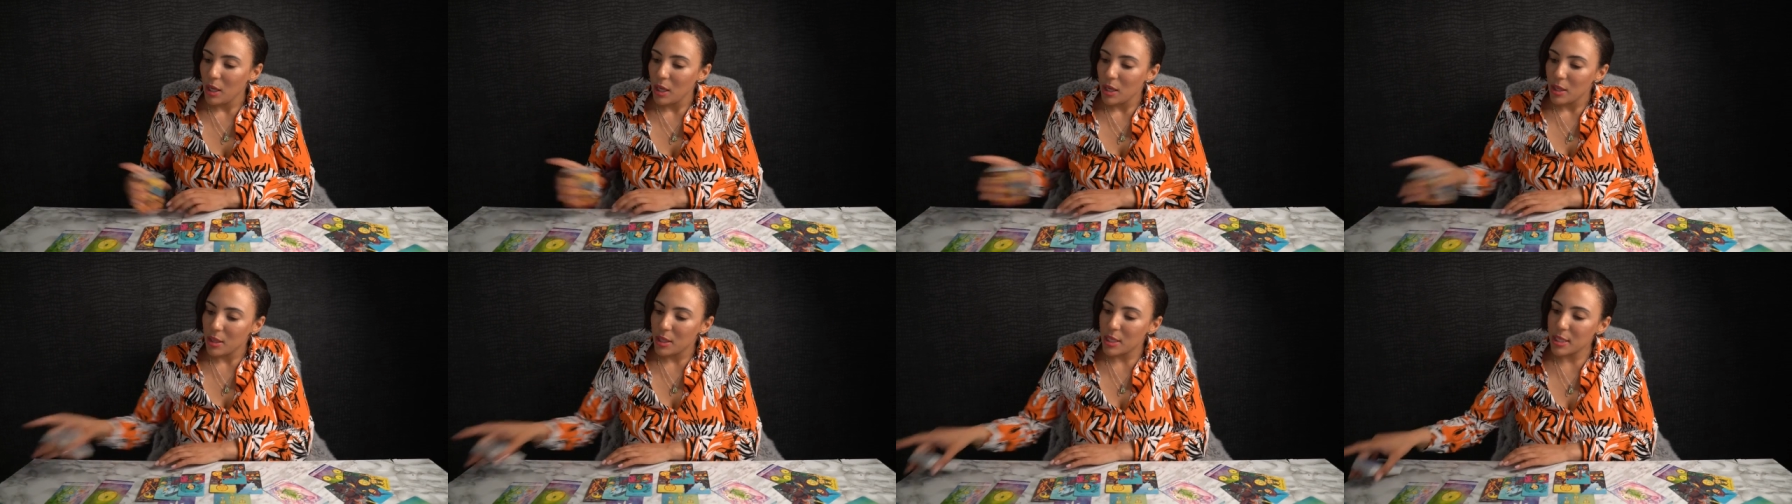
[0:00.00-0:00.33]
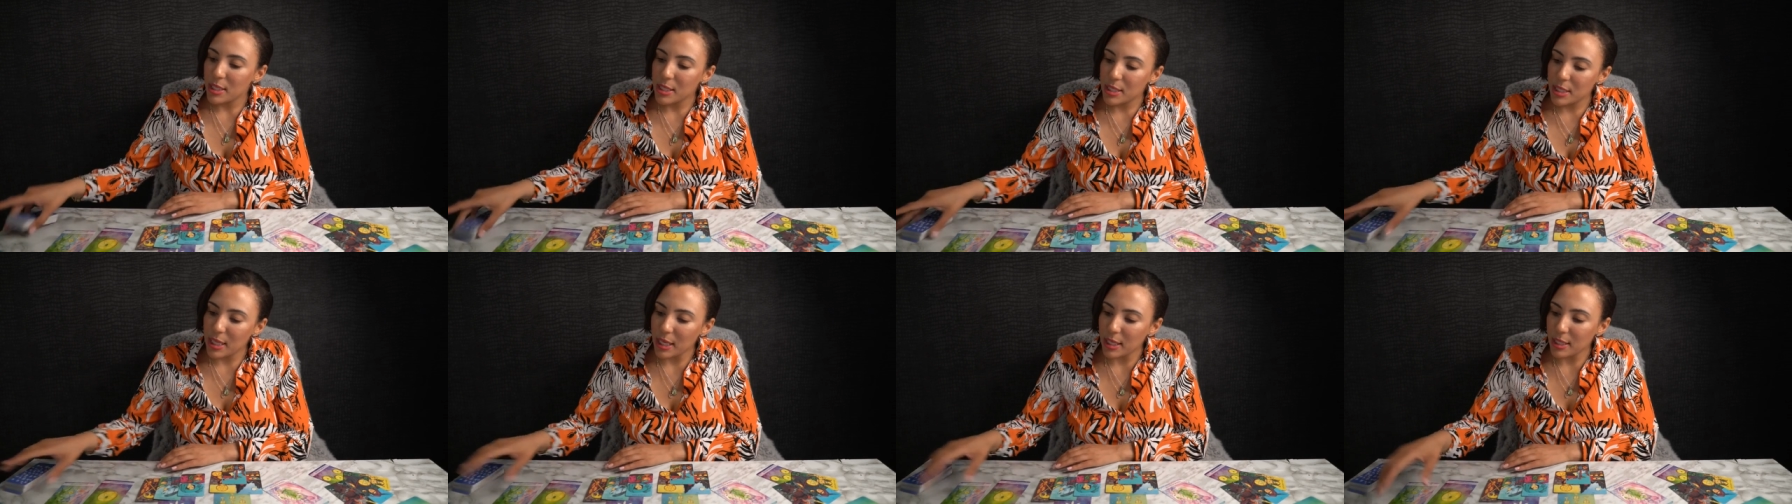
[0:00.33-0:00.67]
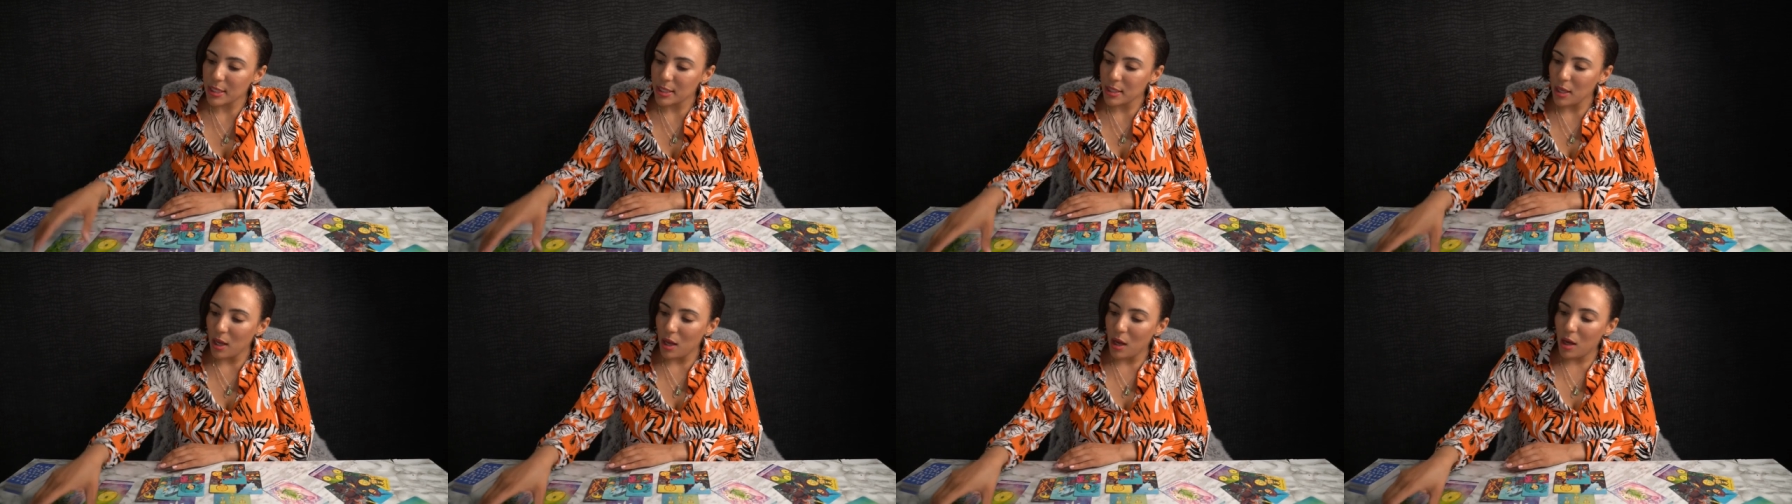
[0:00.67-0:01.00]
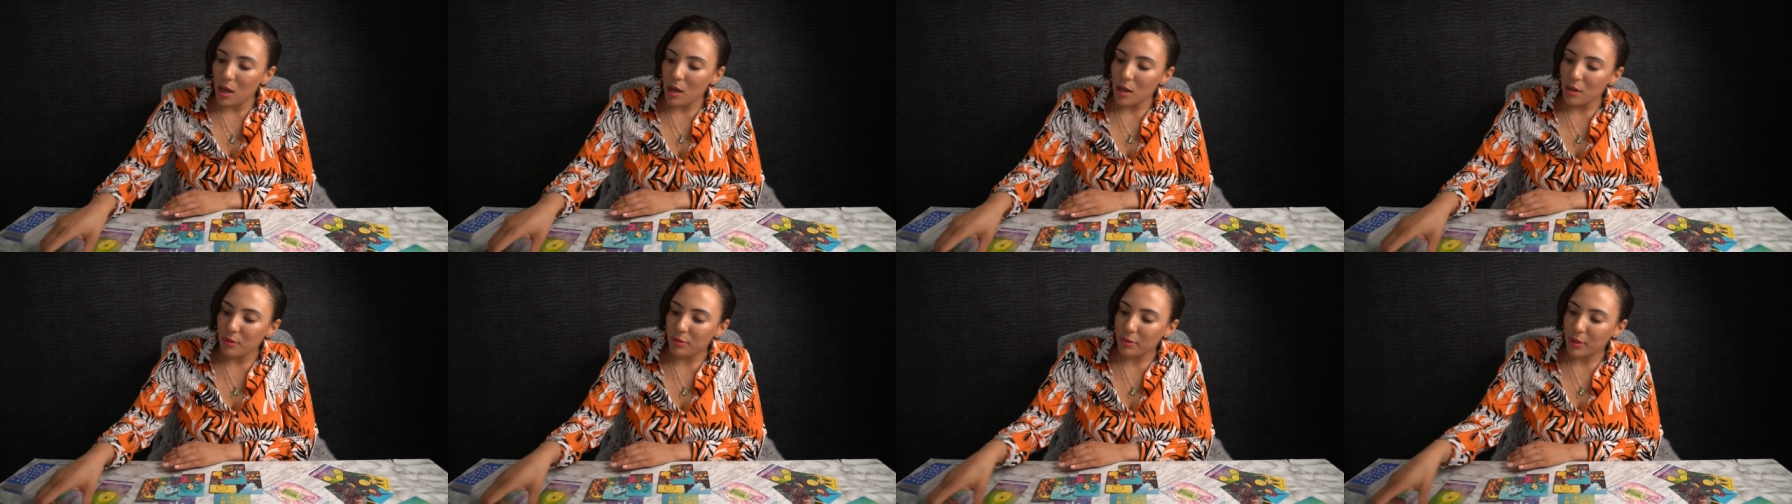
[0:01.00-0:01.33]
The Six
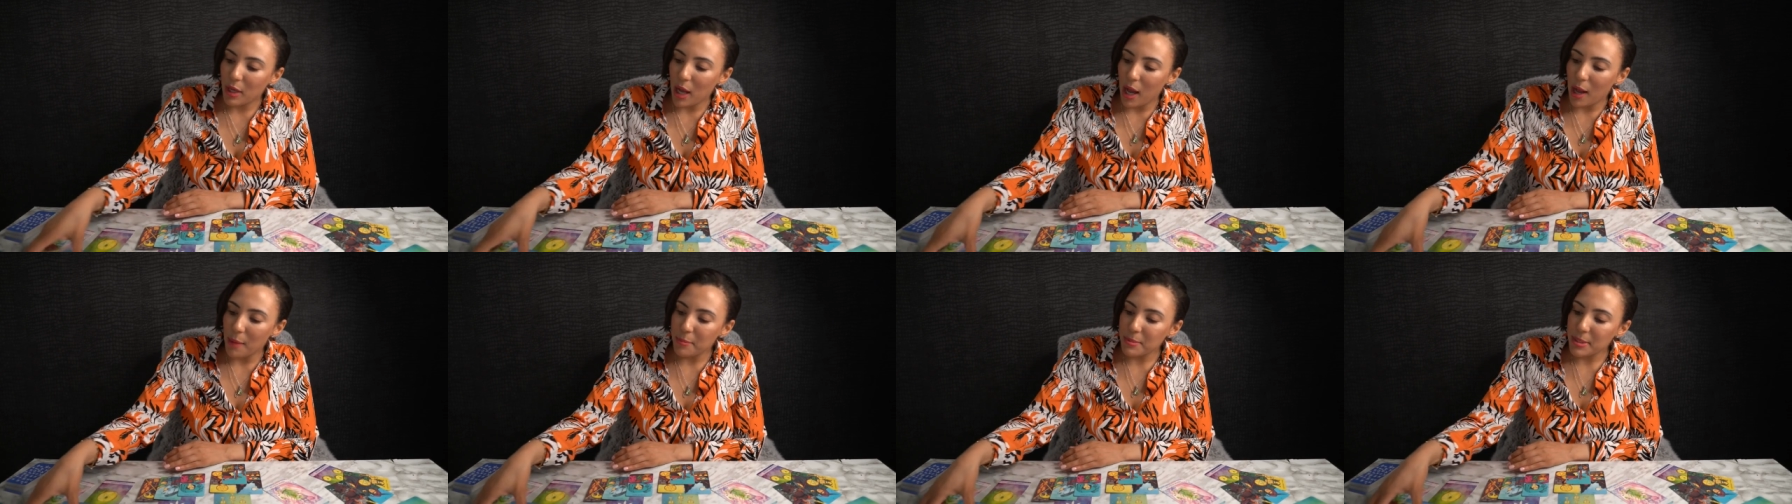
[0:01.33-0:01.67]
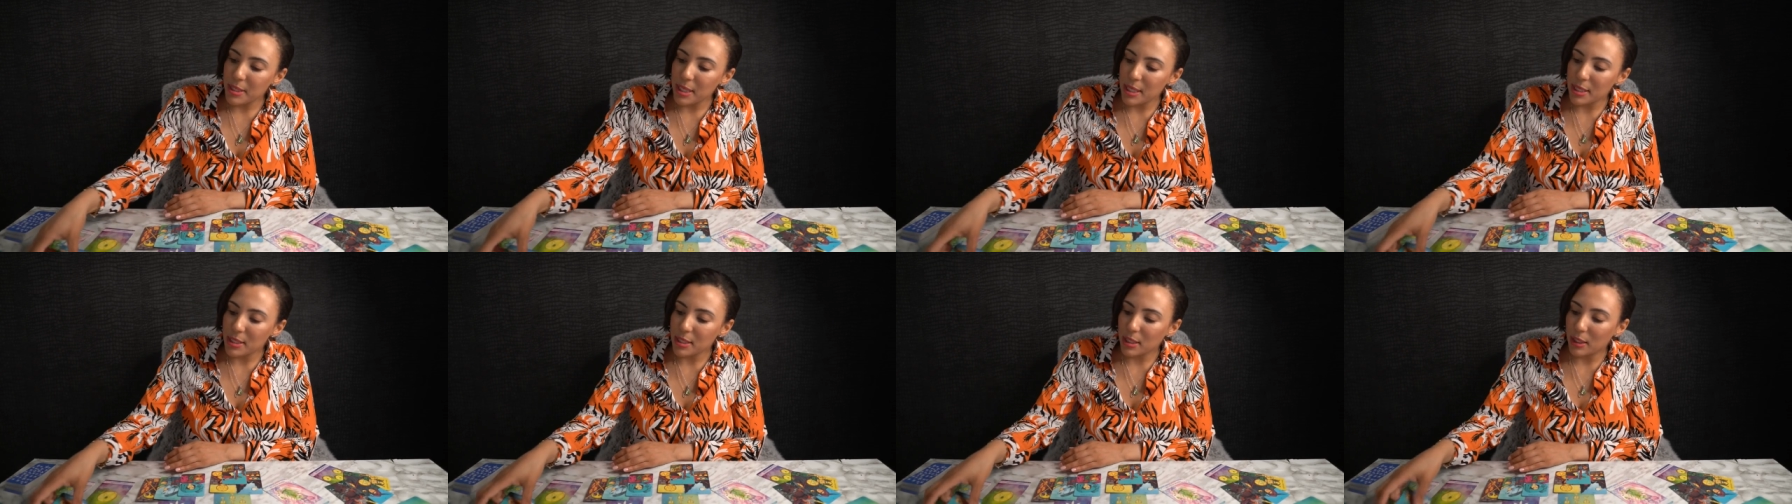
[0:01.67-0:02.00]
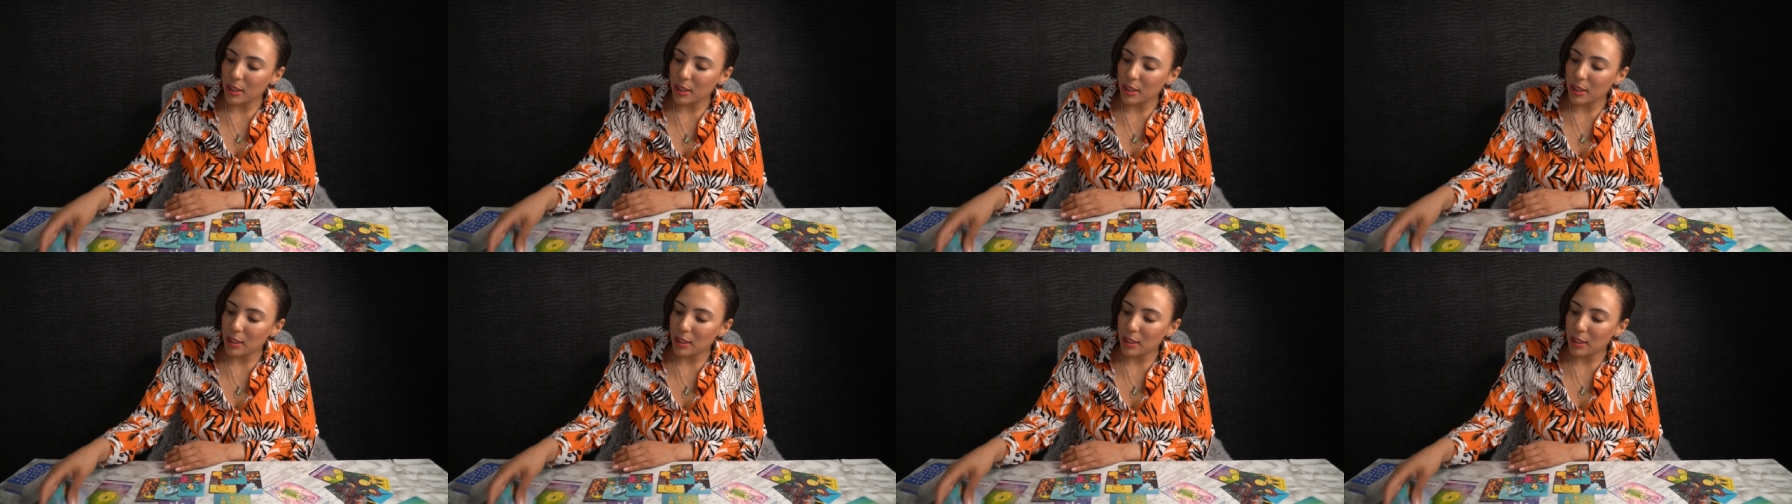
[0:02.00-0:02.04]
of Cups is